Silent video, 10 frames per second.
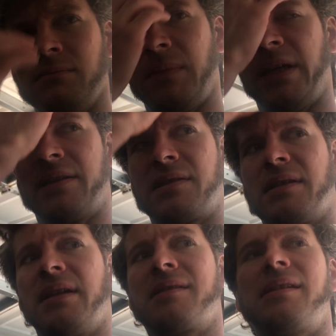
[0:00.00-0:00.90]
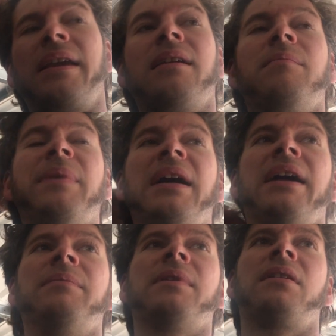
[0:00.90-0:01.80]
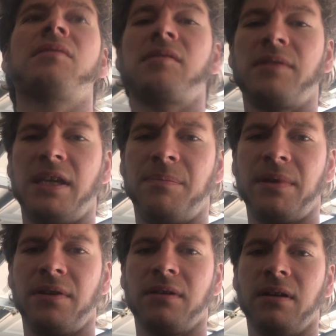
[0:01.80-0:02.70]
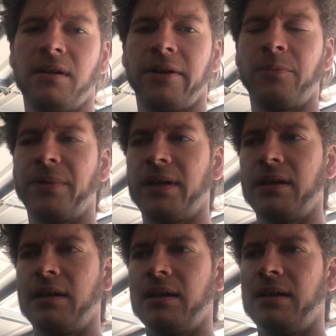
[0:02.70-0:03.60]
It's saying goodbye, but also keeping your heart open.